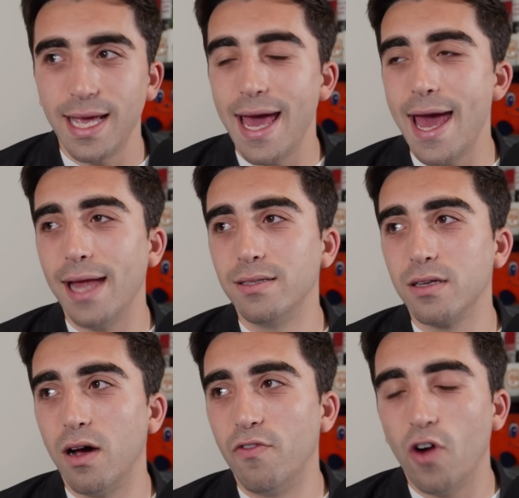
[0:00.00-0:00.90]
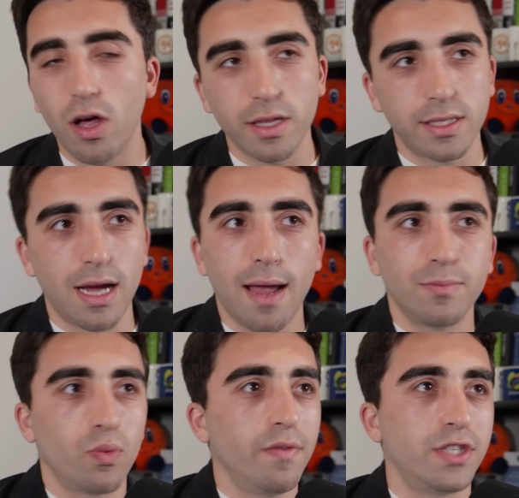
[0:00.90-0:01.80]
And of all the
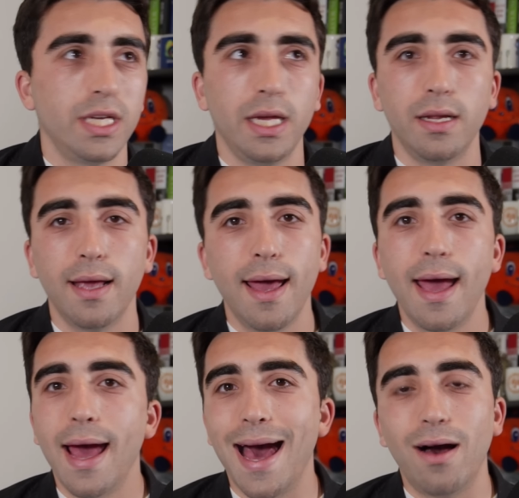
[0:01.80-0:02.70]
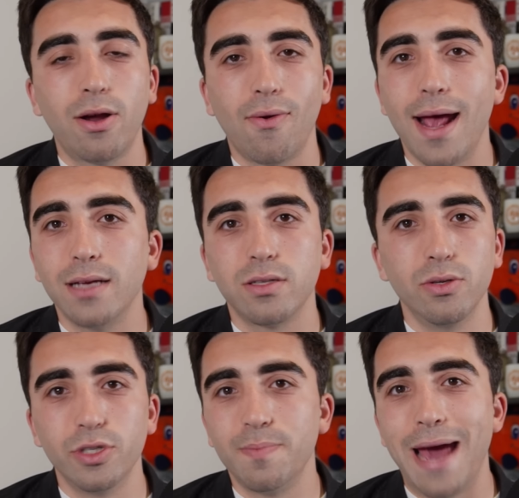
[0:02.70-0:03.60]
times we've seen Alcaraz
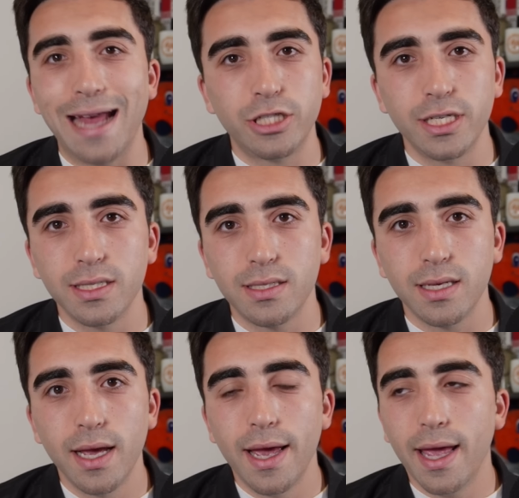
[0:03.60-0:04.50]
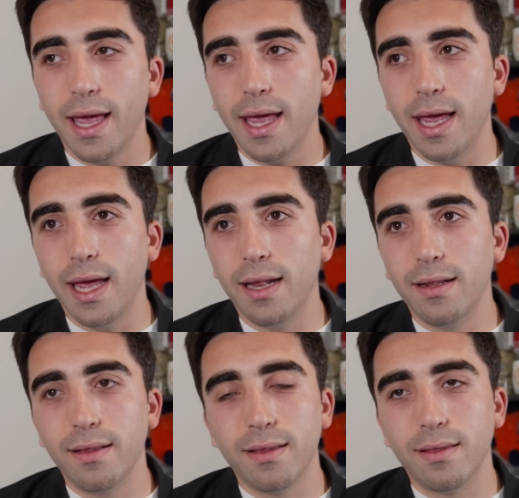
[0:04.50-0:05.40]
lose matches
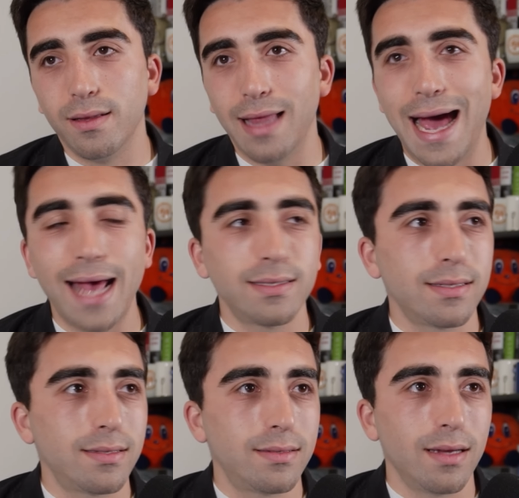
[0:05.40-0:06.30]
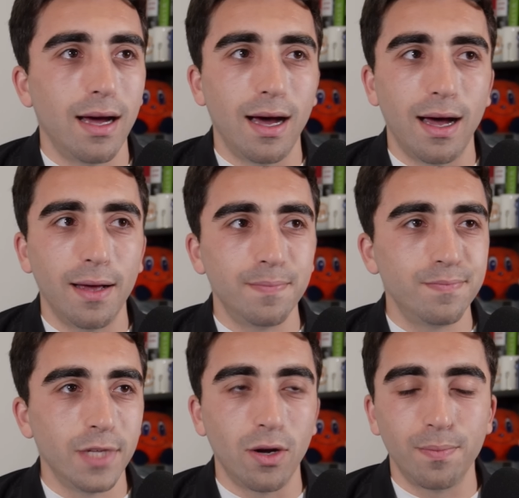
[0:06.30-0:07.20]
in the last, uh,
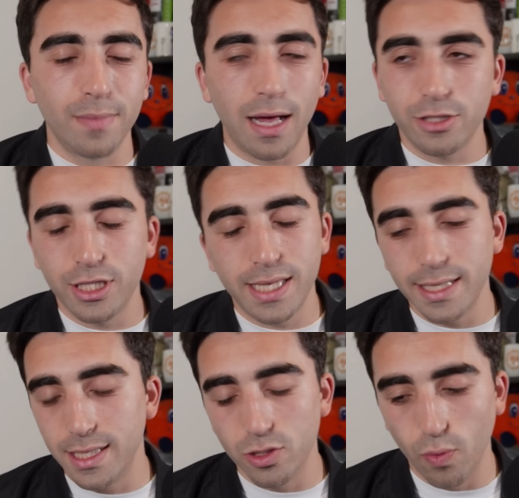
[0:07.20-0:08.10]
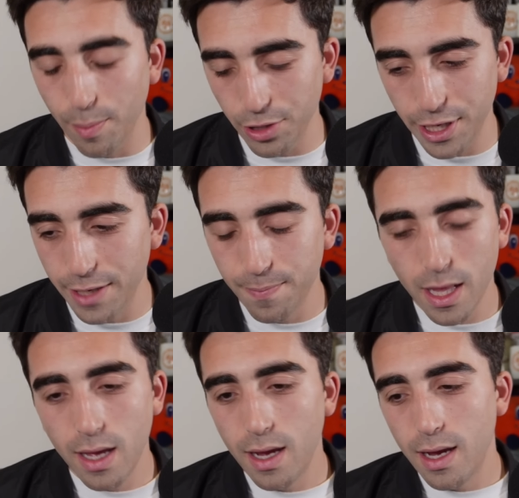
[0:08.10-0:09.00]
you know, I'll just say since Wimbledon,
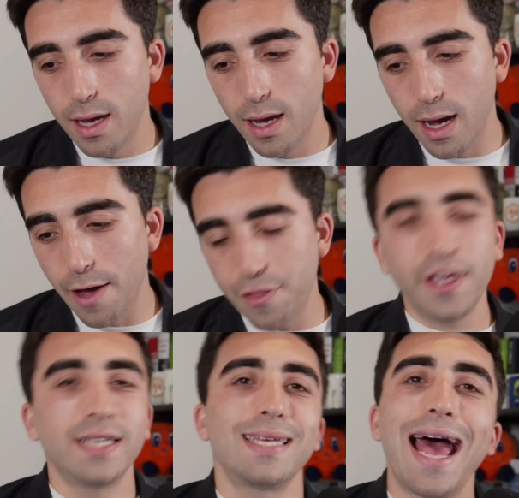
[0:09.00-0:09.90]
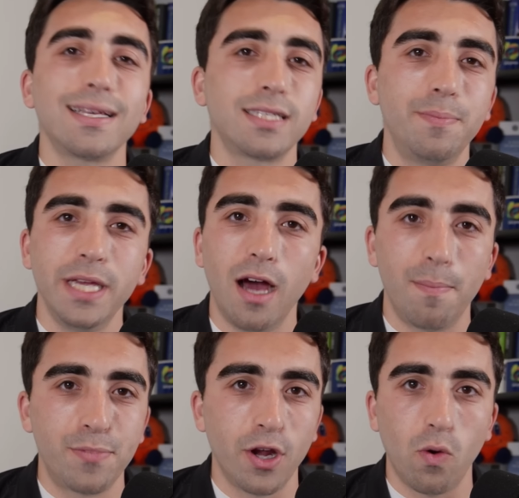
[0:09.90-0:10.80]
uh, this has to be
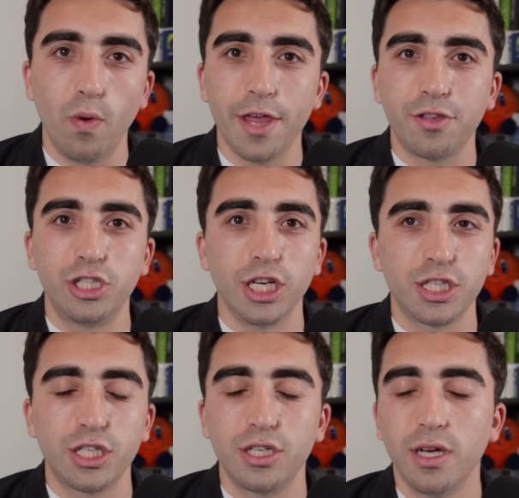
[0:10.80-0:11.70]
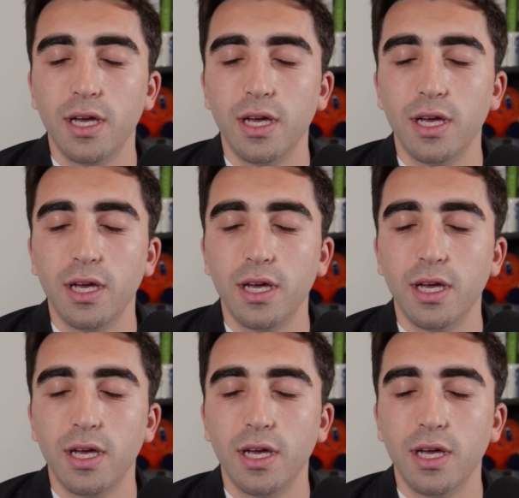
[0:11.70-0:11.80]
up there with just